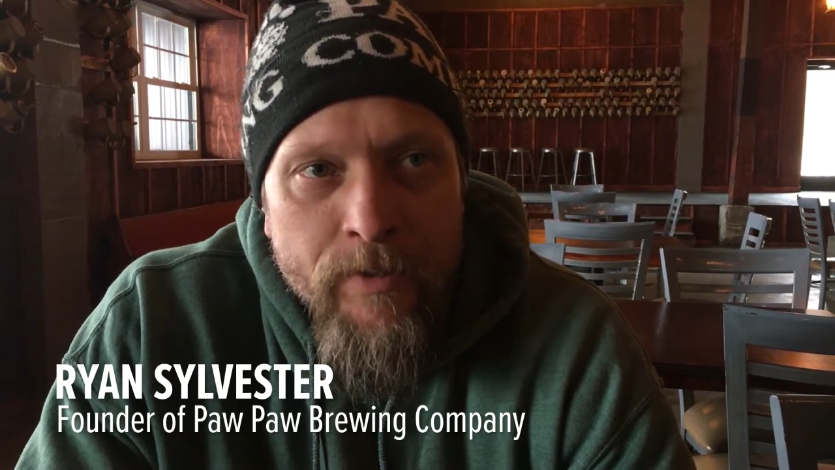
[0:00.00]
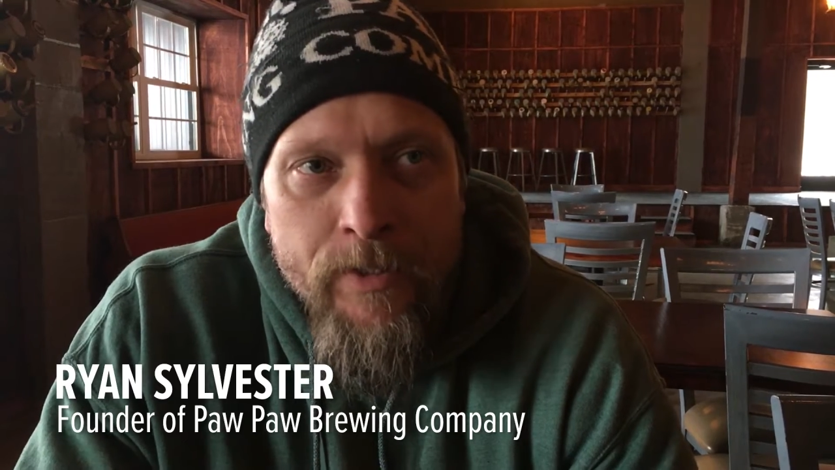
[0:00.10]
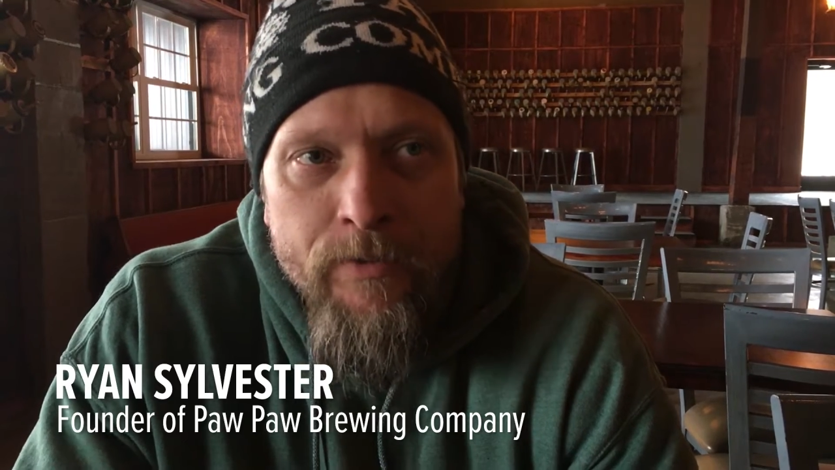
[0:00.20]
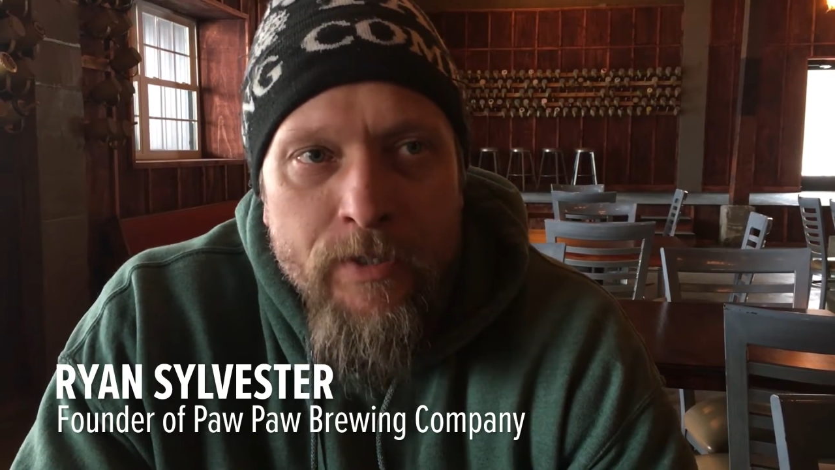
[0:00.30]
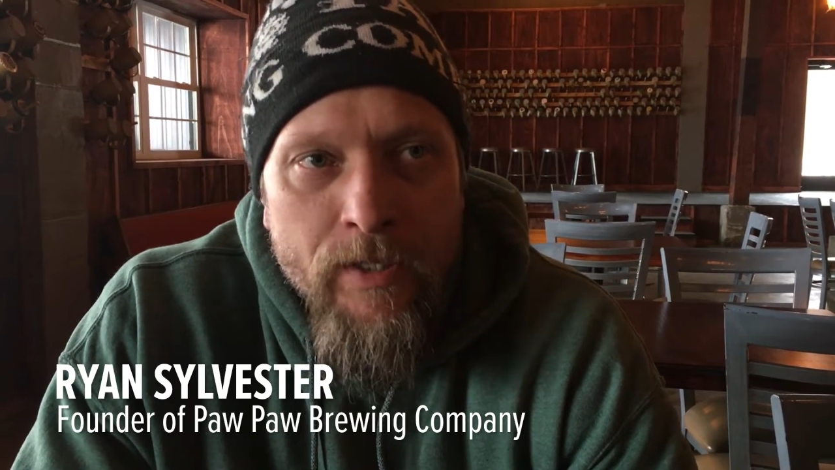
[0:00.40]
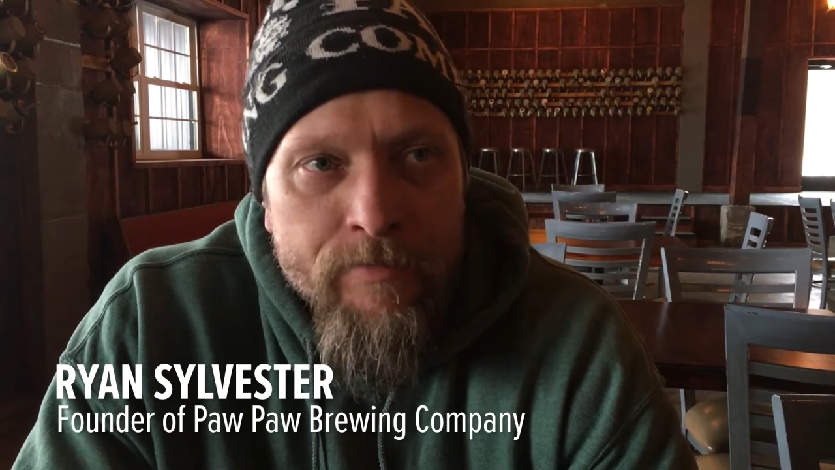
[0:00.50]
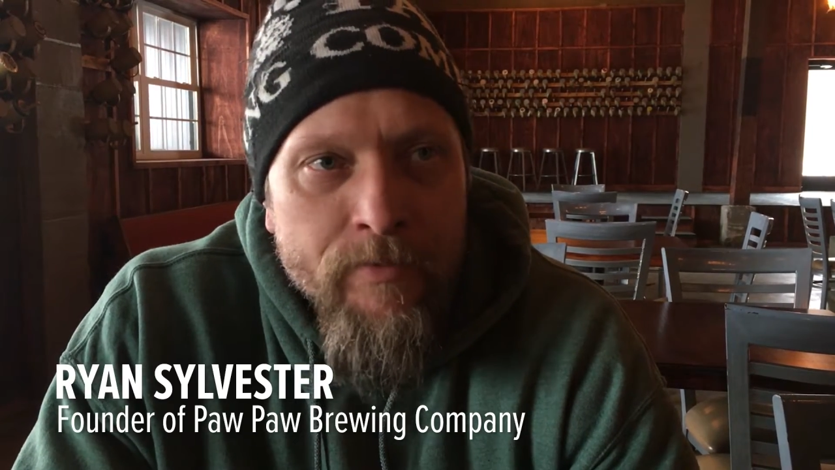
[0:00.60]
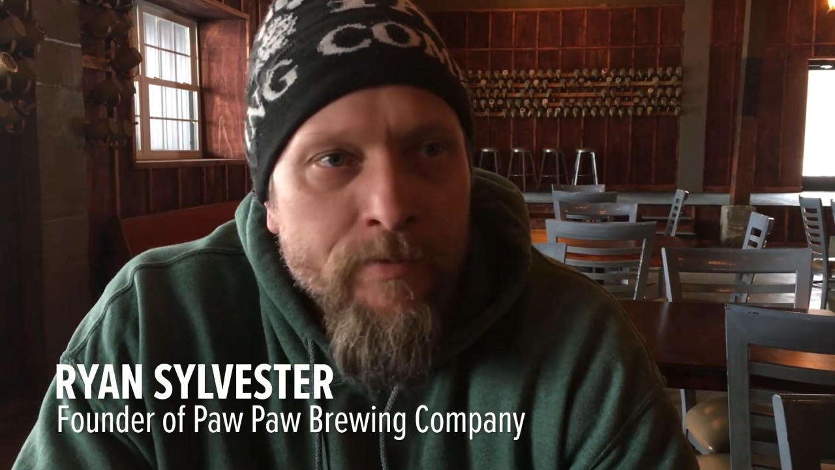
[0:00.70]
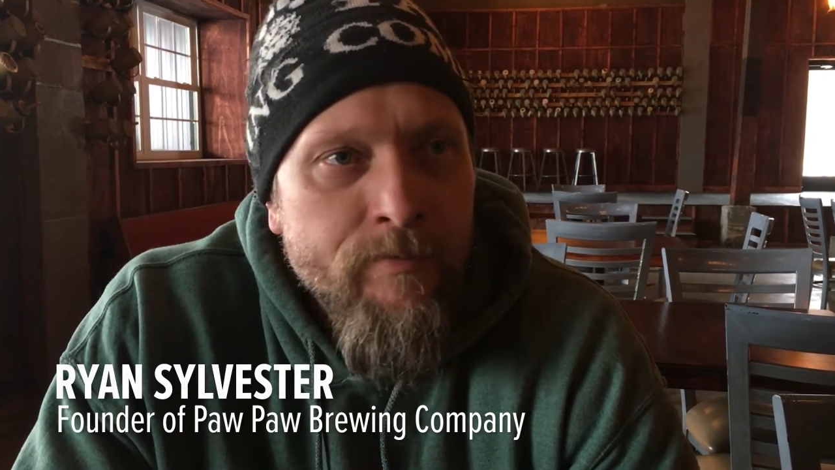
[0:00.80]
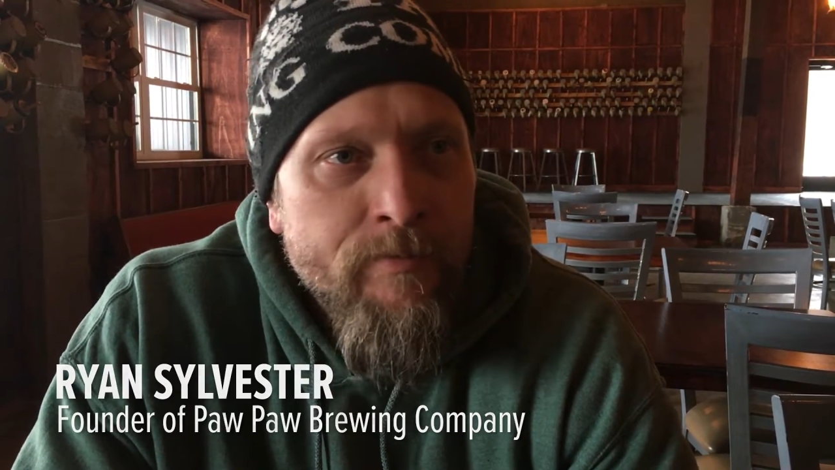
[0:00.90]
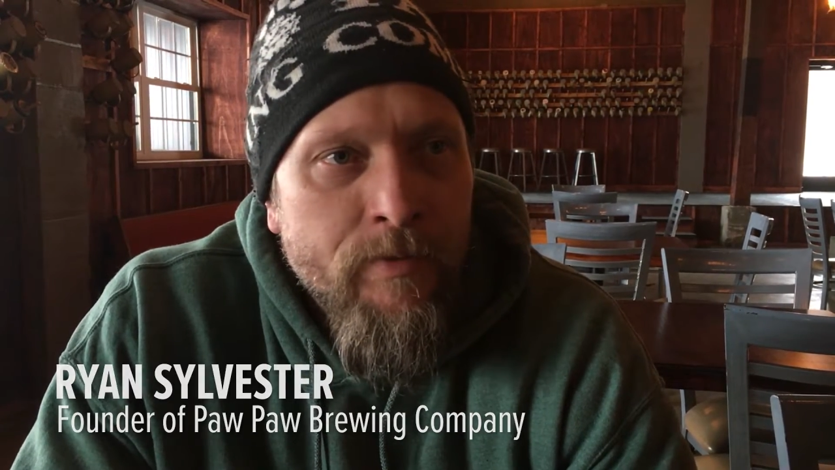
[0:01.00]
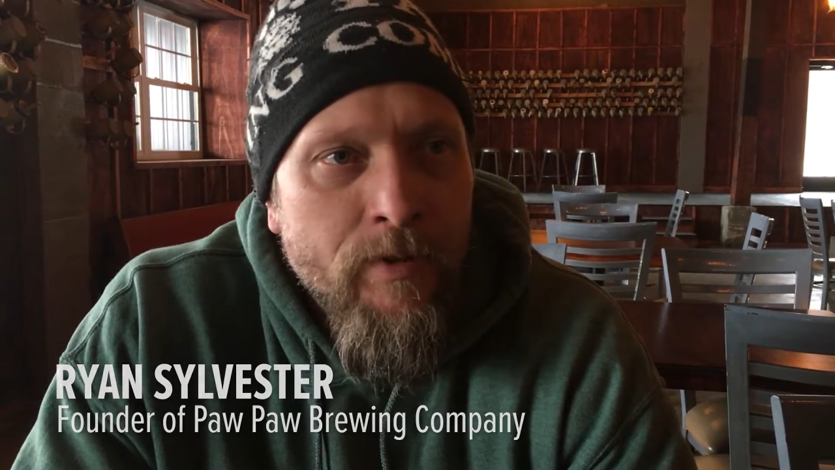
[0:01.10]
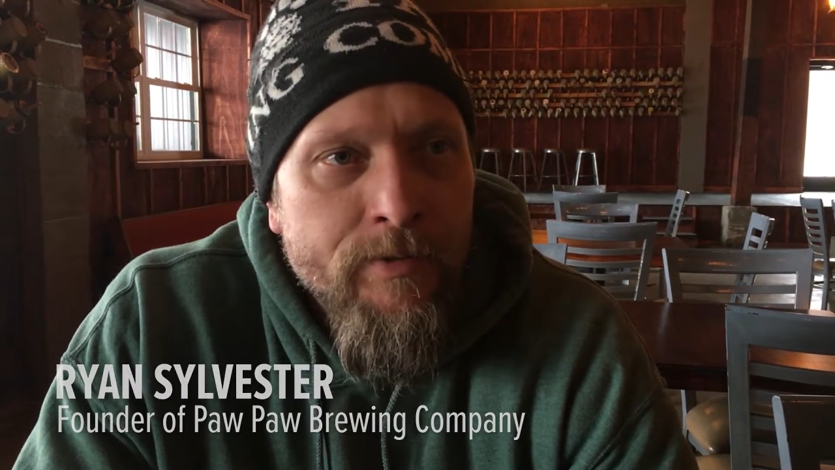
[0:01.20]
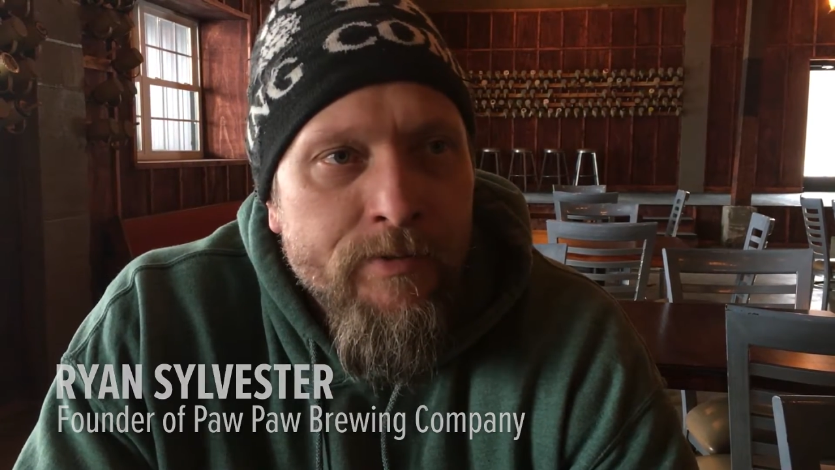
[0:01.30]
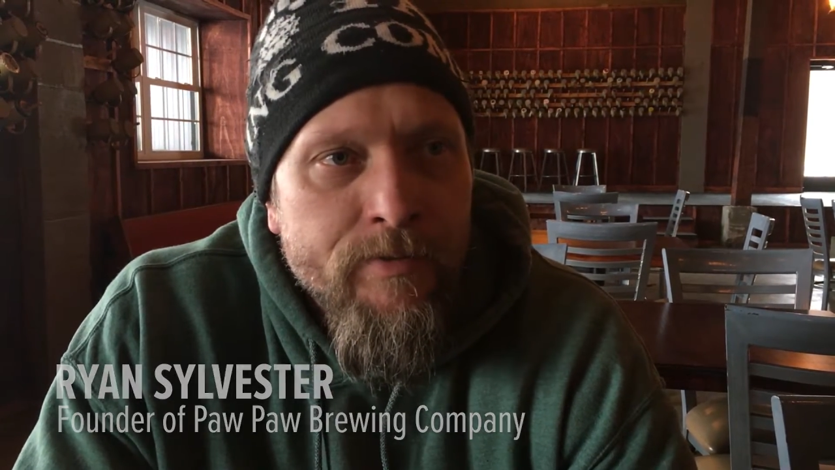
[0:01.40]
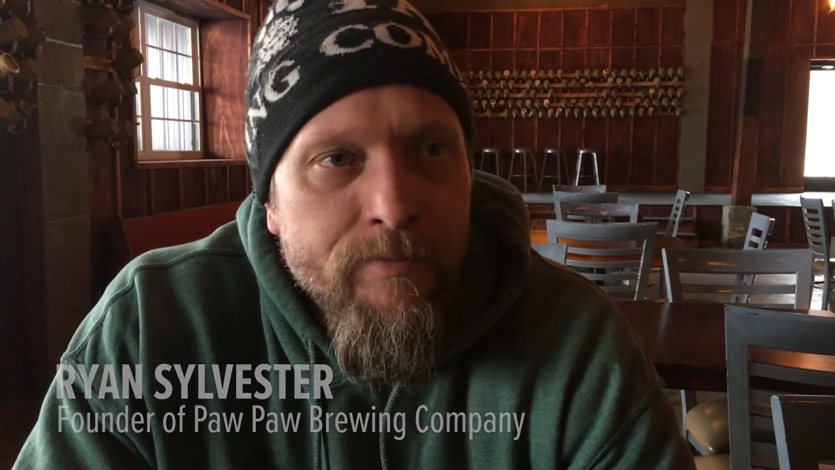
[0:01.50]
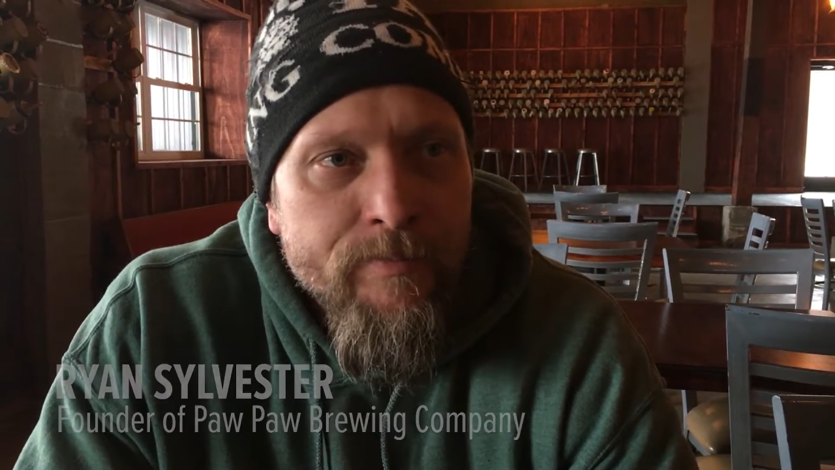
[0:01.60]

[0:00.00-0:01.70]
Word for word: very good day for, for us.